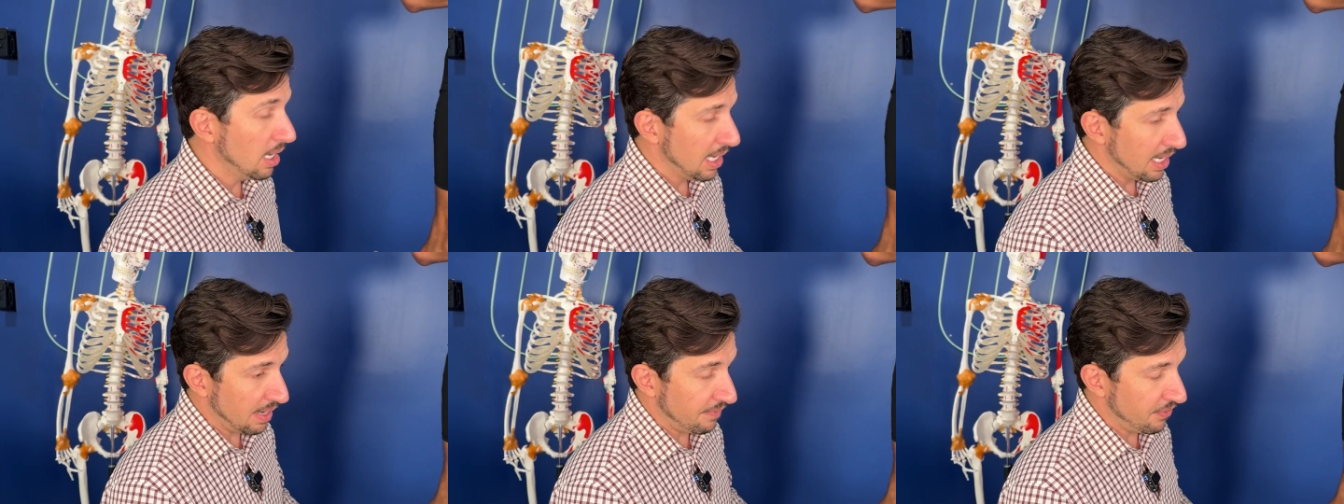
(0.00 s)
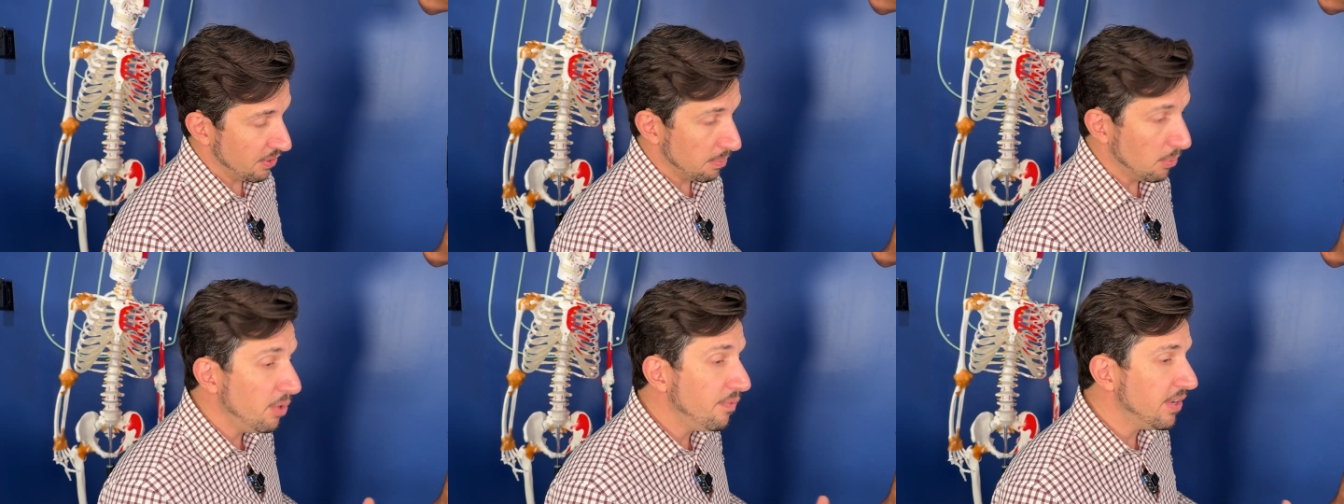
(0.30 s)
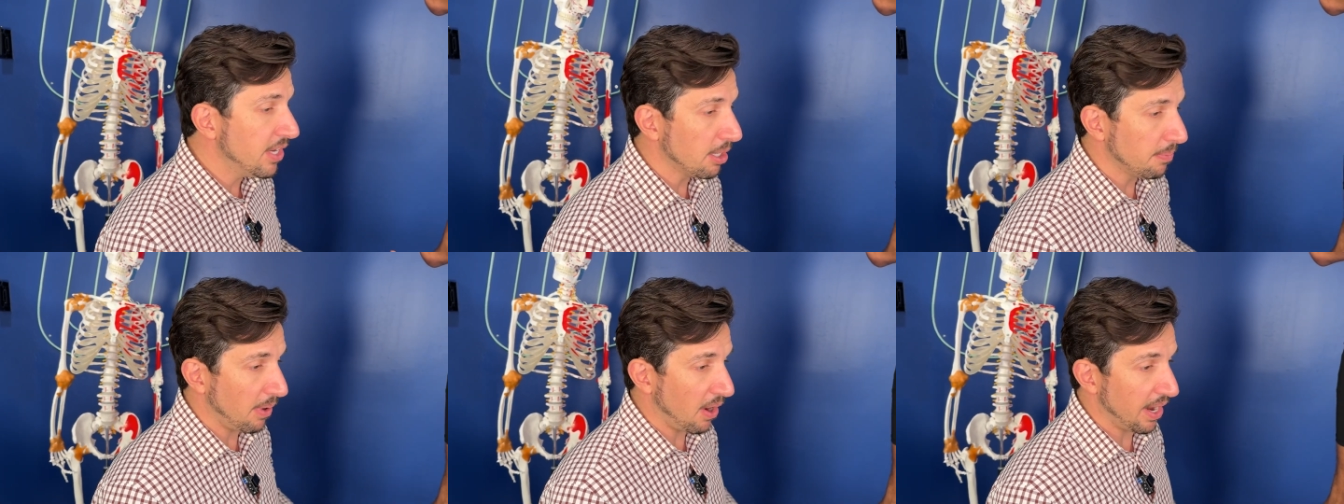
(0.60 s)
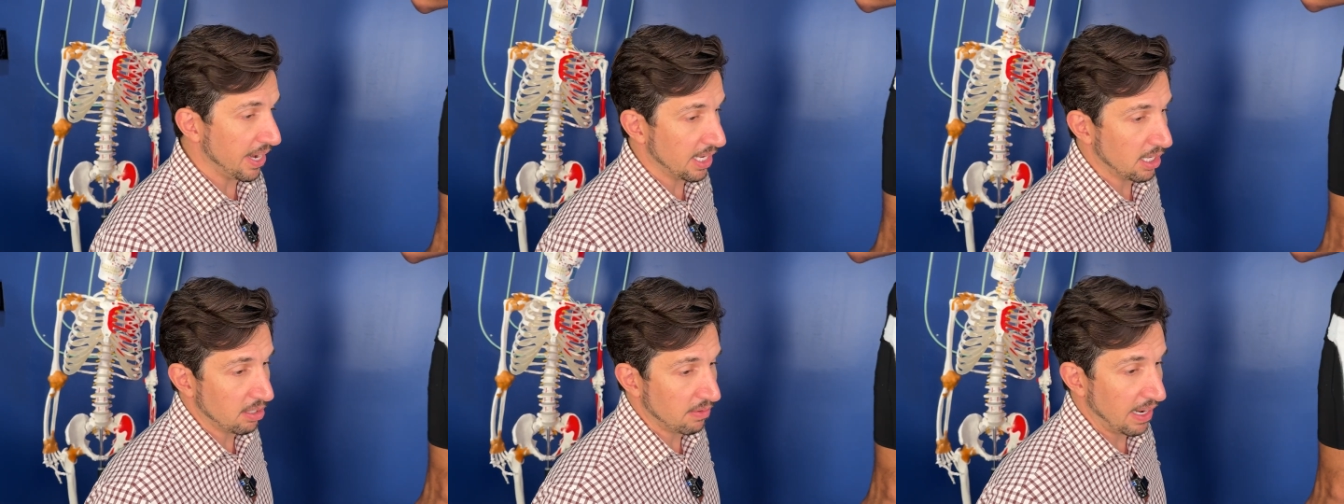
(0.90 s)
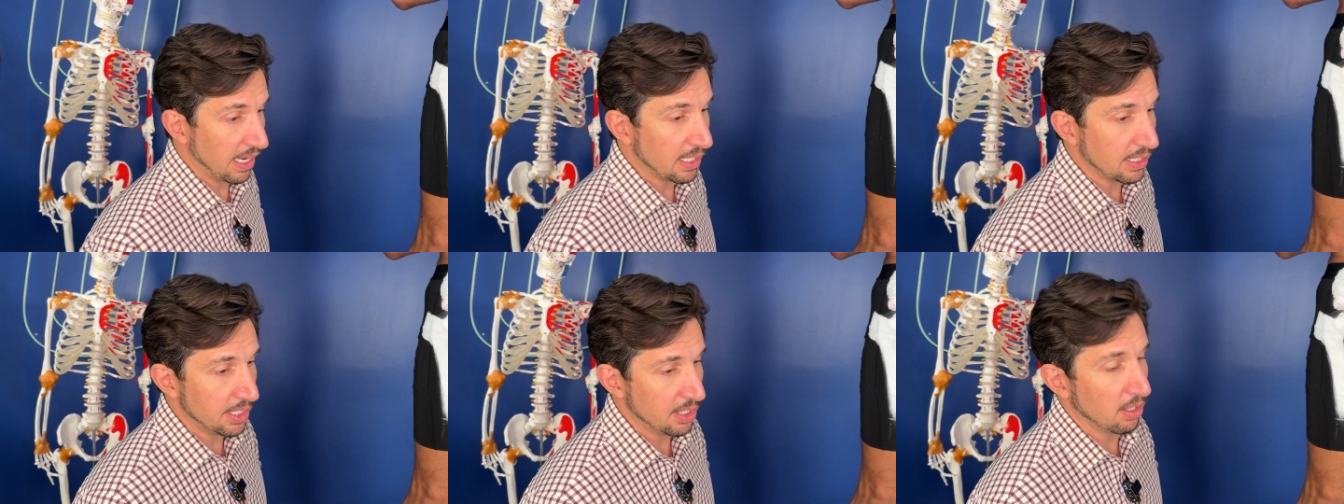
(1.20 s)
if you're moving your body
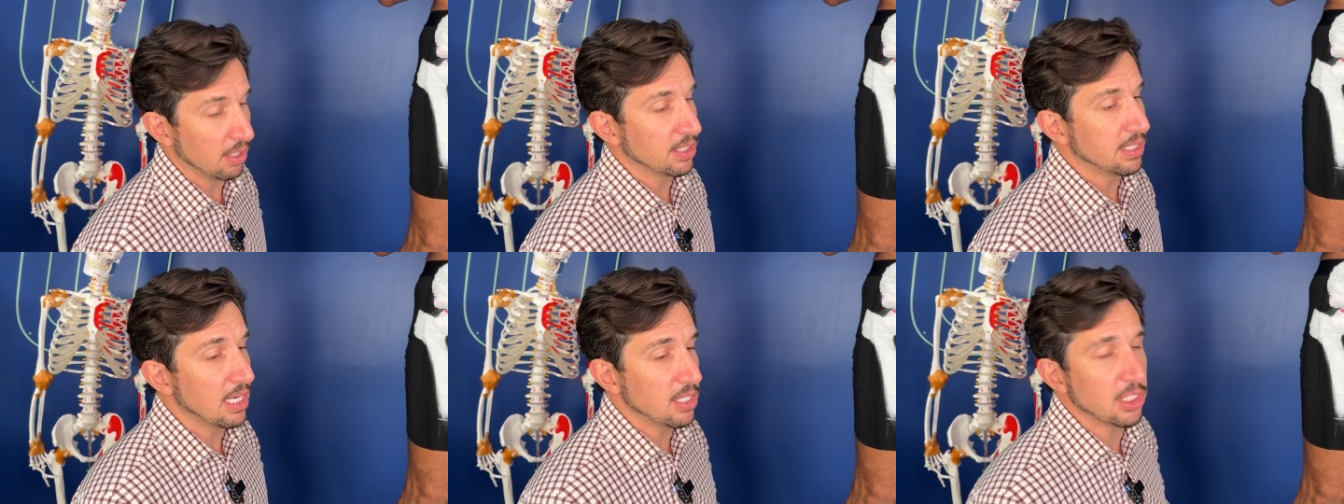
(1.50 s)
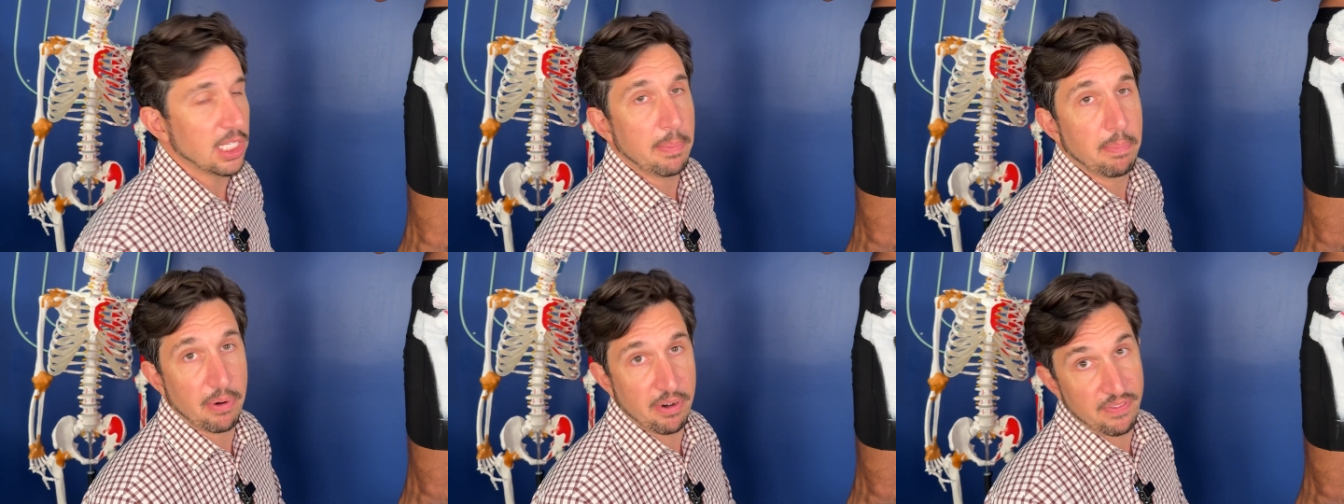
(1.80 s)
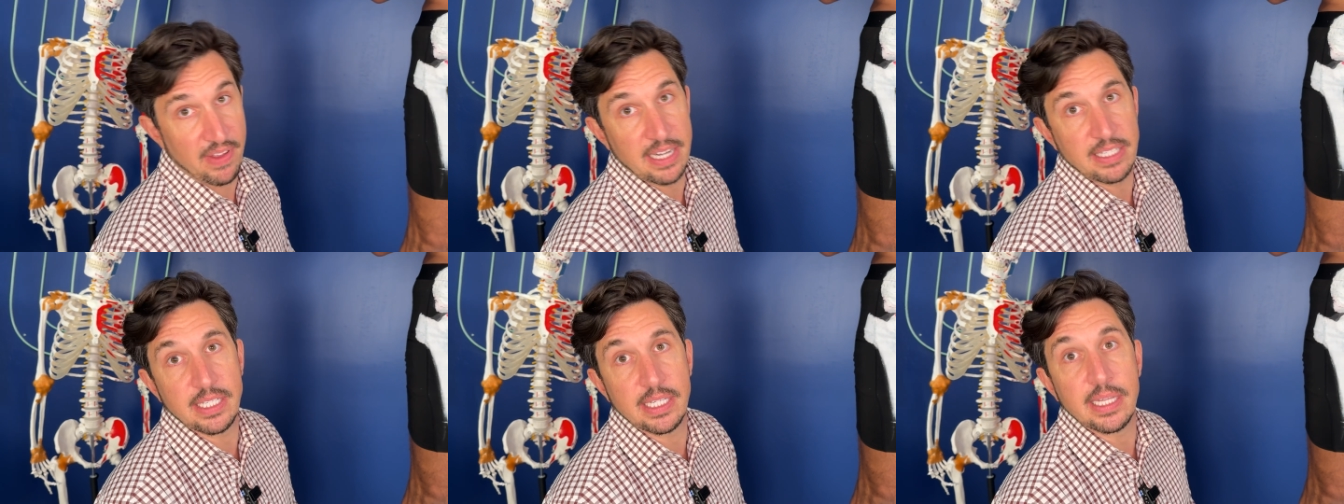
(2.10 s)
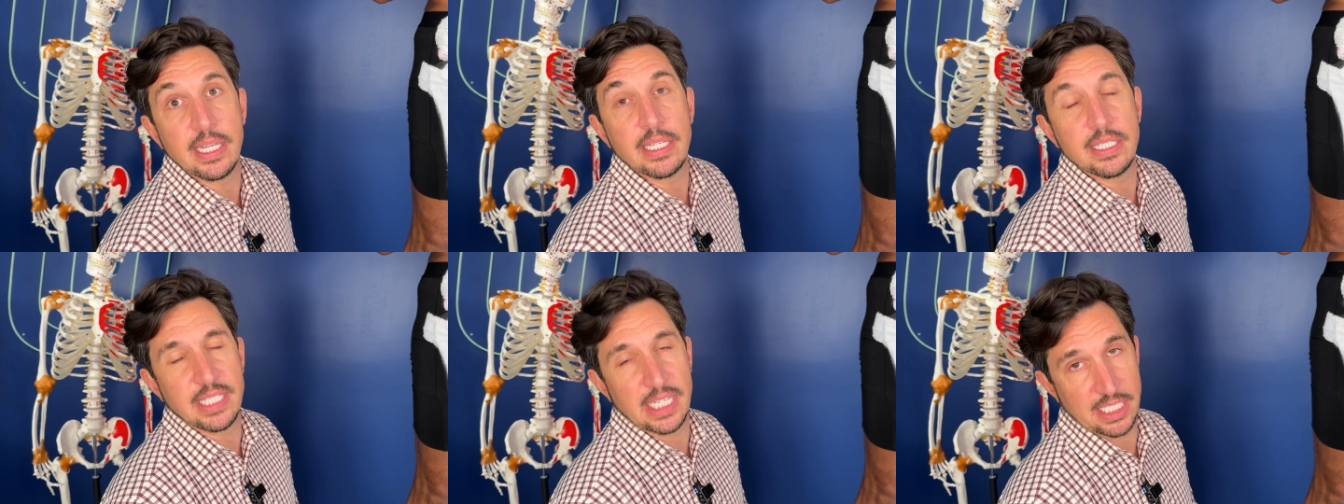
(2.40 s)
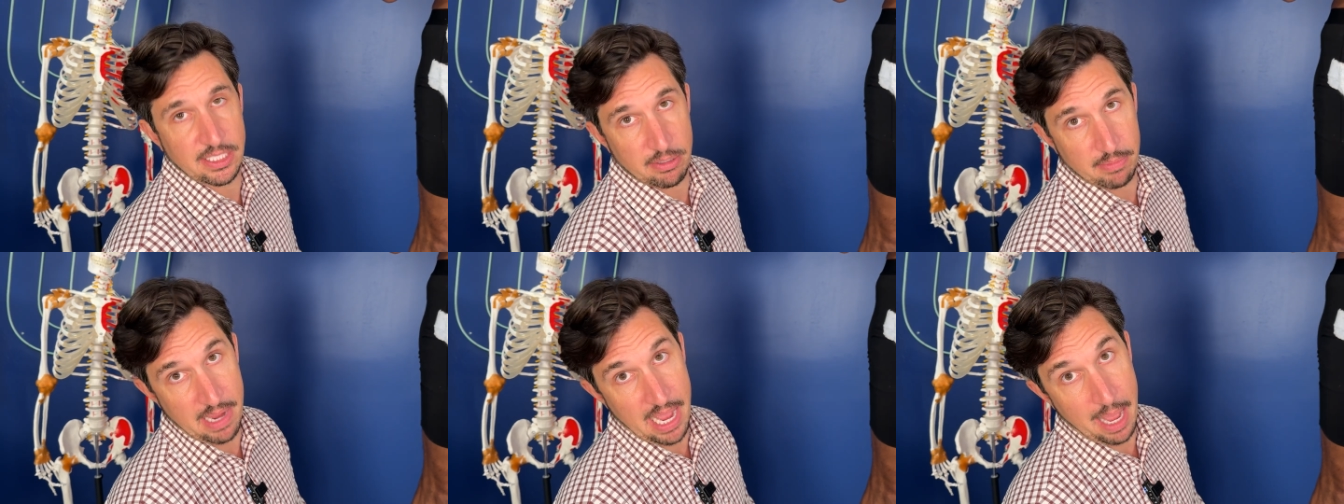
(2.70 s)
correctly, you're essentially preventing these
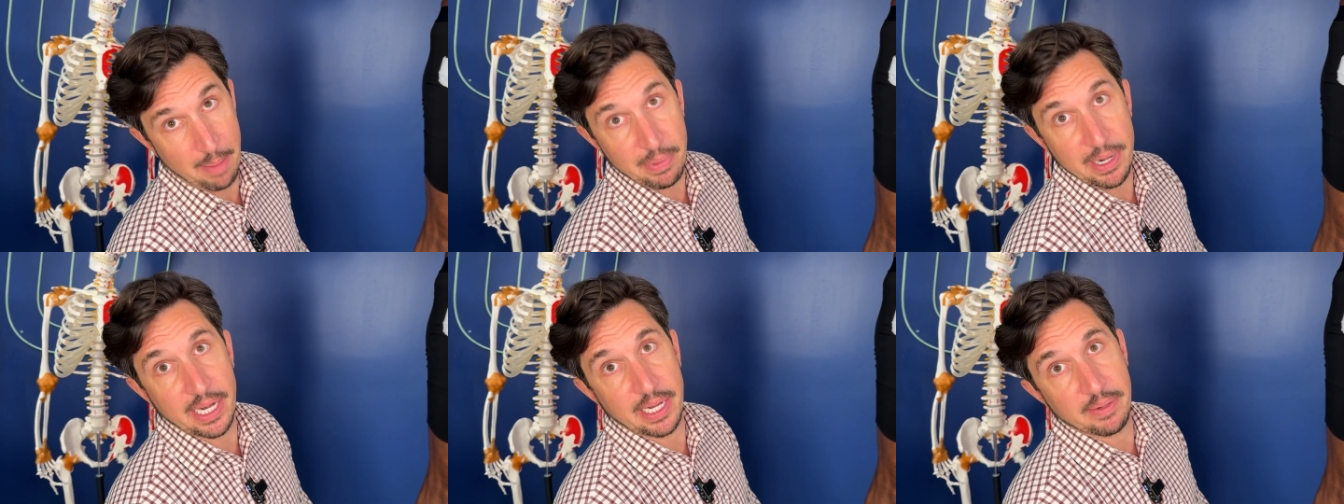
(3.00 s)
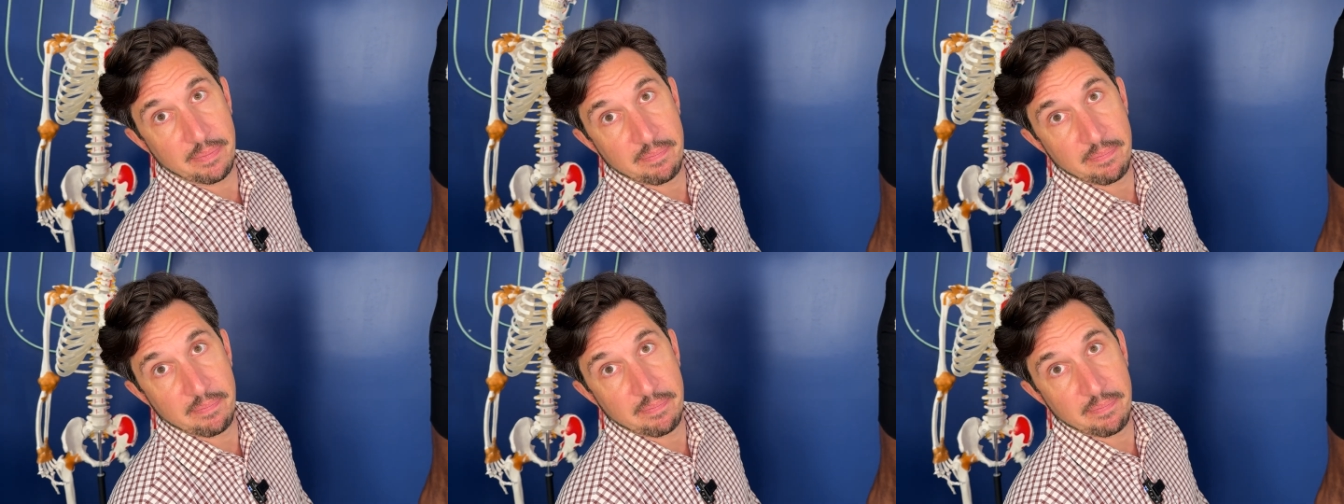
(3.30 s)
things from happening.